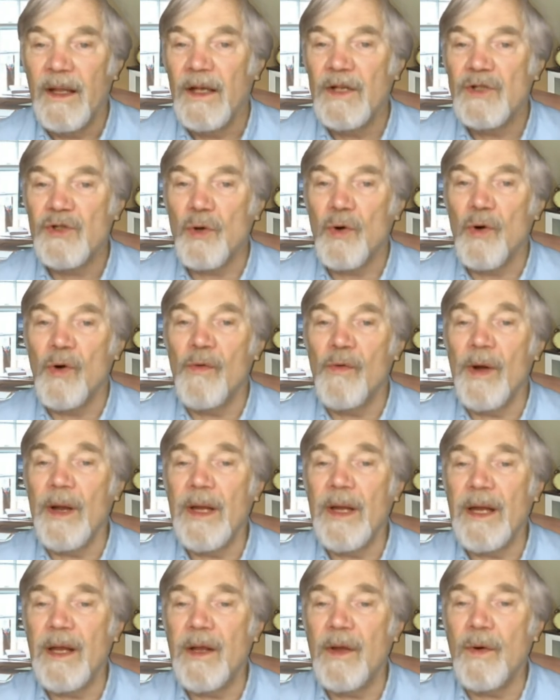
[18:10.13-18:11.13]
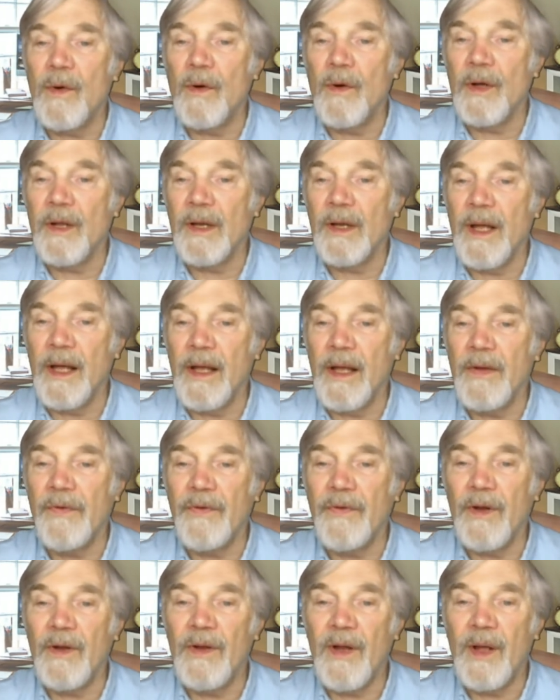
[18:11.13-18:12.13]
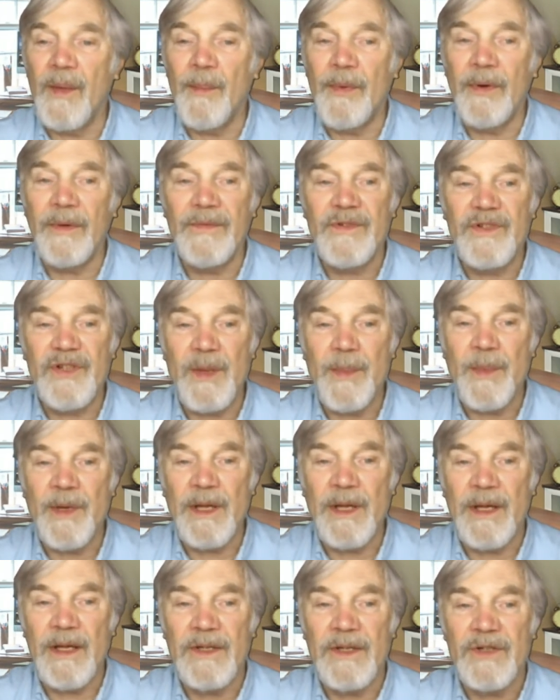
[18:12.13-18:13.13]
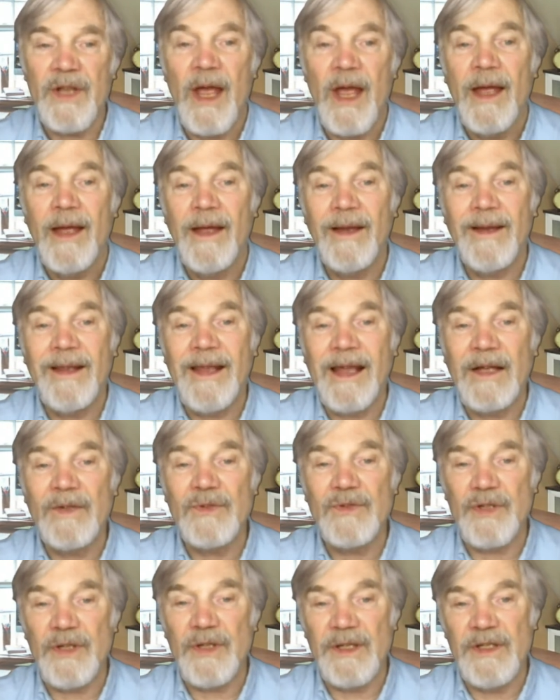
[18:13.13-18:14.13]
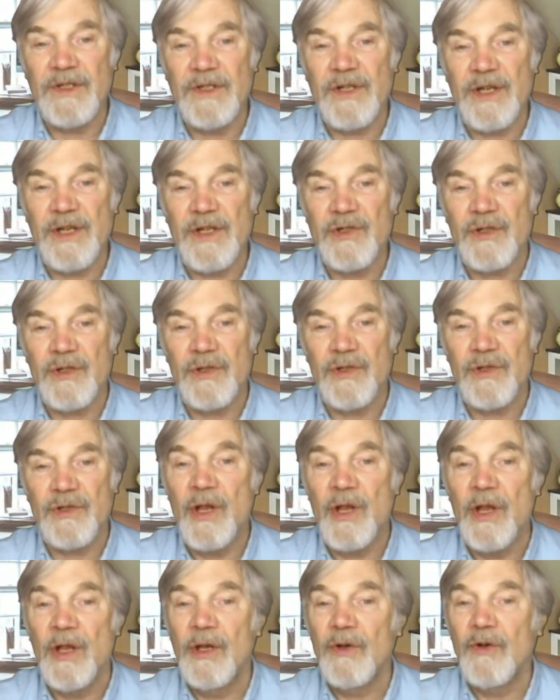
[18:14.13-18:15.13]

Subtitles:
has already organized a number of seminars and counseling sessions